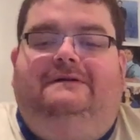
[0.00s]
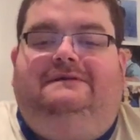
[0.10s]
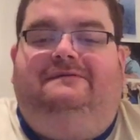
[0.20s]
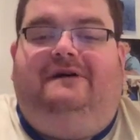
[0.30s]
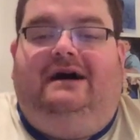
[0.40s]

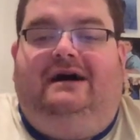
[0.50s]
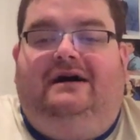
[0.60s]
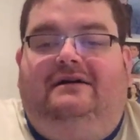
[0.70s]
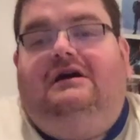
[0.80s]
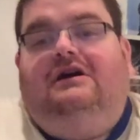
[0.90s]

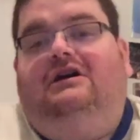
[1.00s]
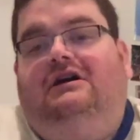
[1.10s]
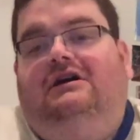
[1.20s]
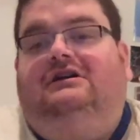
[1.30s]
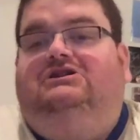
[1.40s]
fun,
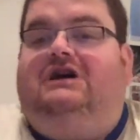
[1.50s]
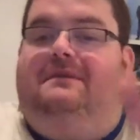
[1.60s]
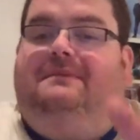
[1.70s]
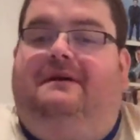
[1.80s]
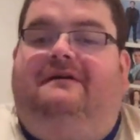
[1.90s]
could chop
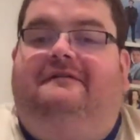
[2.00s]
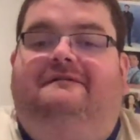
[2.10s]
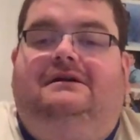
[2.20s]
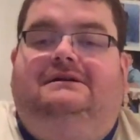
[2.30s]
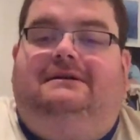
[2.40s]

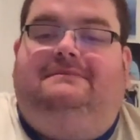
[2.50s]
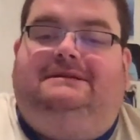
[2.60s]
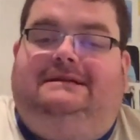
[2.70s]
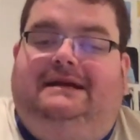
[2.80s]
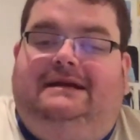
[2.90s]
off some
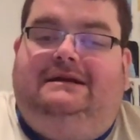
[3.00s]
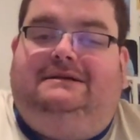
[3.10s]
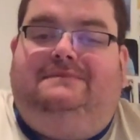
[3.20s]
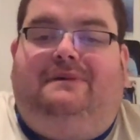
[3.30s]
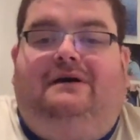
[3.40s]
scenes,
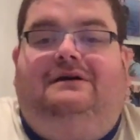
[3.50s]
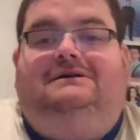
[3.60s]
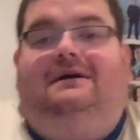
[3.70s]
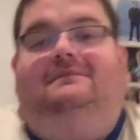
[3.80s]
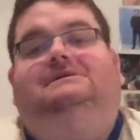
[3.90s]
but
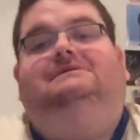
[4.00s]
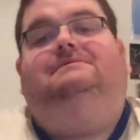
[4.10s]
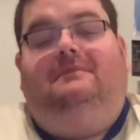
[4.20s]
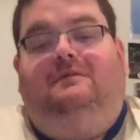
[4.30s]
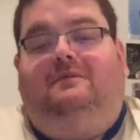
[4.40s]
some
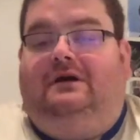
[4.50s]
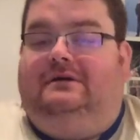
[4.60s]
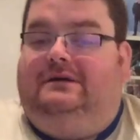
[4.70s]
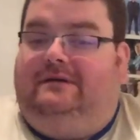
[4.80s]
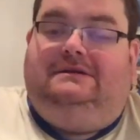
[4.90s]

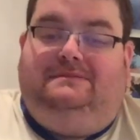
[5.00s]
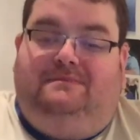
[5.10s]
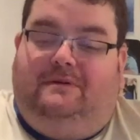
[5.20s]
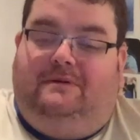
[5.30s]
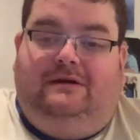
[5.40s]
one
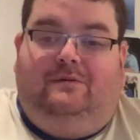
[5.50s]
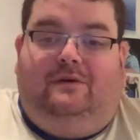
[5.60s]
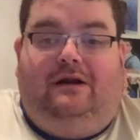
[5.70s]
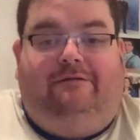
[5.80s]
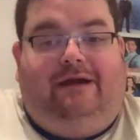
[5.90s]
one
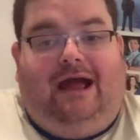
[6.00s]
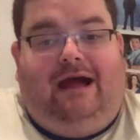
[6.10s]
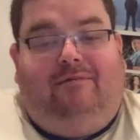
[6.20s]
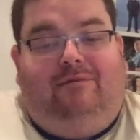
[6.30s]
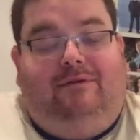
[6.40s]
of the
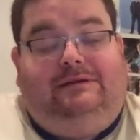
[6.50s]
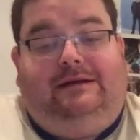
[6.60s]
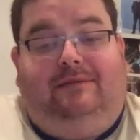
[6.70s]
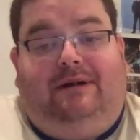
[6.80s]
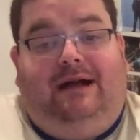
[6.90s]
cat
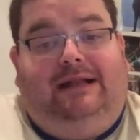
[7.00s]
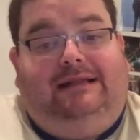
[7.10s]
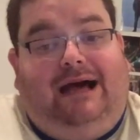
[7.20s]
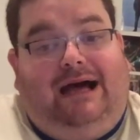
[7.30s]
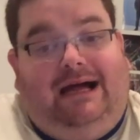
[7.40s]
somebody
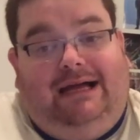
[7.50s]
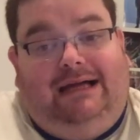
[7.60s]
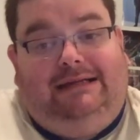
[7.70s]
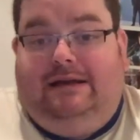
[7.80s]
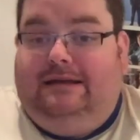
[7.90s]

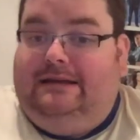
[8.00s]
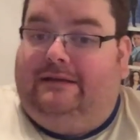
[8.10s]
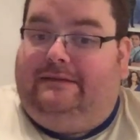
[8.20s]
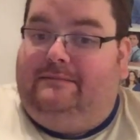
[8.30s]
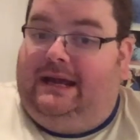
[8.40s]
dies, not
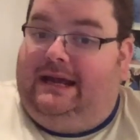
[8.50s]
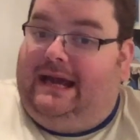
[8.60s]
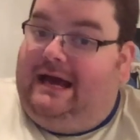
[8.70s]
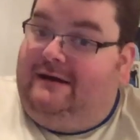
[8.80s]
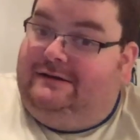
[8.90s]
the main
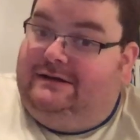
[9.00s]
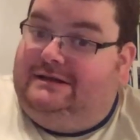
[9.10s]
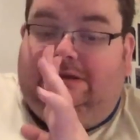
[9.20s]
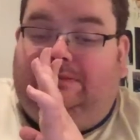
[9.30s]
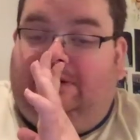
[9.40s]
characters,
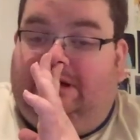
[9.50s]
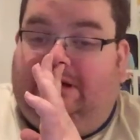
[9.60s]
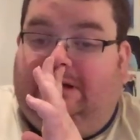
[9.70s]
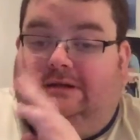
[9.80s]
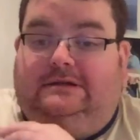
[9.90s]

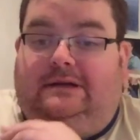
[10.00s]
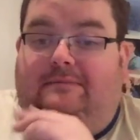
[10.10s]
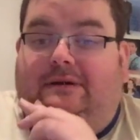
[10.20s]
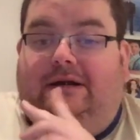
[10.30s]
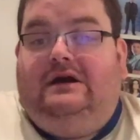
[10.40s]
or
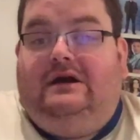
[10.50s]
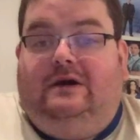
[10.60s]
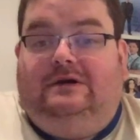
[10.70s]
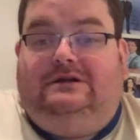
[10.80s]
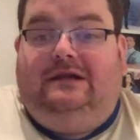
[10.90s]
somebody
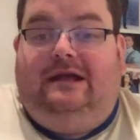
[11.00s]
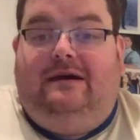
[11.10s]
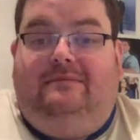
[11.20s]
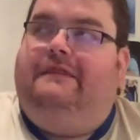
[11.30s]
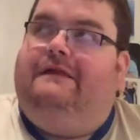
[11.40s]
close to
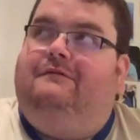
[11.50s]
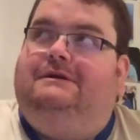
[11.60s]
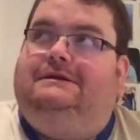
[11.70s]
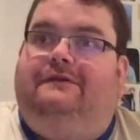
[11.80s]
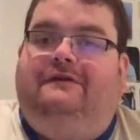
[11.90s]
them. They
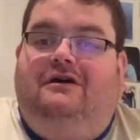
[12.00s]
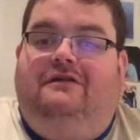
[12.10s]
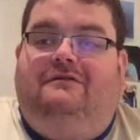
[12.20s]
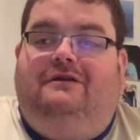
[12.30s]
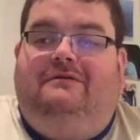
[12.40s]
wasn't th
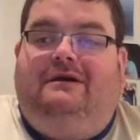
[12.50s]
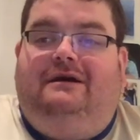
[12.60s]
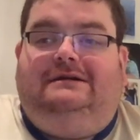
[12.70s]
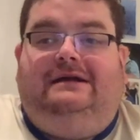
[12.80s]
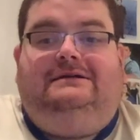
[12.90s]
three
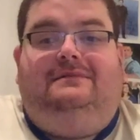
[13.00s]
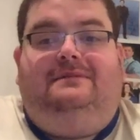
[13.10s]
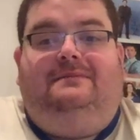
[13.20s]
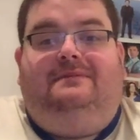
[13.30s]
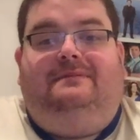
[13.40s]
weeks, and
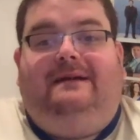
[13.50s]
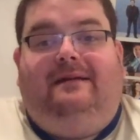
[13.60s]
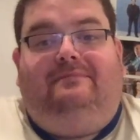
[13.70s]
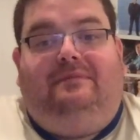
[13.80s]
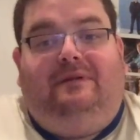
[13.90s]
somebody get
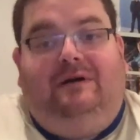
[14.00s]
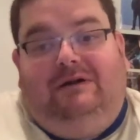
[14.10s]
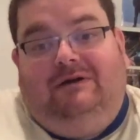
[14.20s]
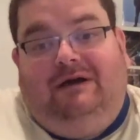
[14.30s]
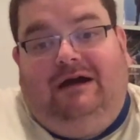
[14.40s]
promoted
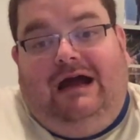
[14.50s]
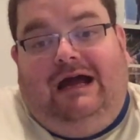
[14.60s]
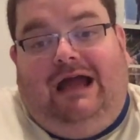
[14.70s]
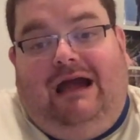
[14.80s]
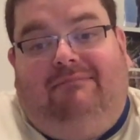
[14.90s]
to a
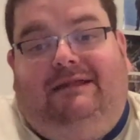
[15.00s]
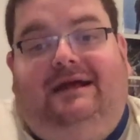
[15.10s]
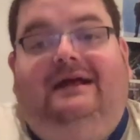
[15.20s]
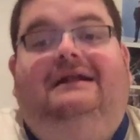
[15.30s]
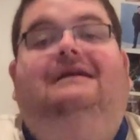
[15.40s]

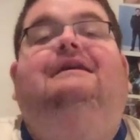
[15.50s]
captain.